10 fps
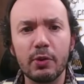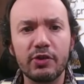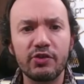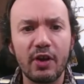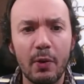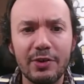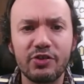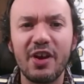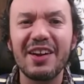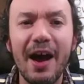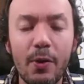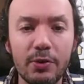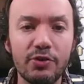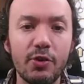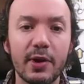It's how we decide how to
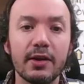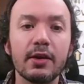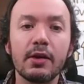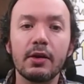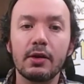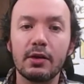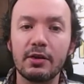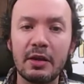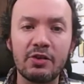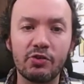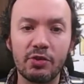do it. It's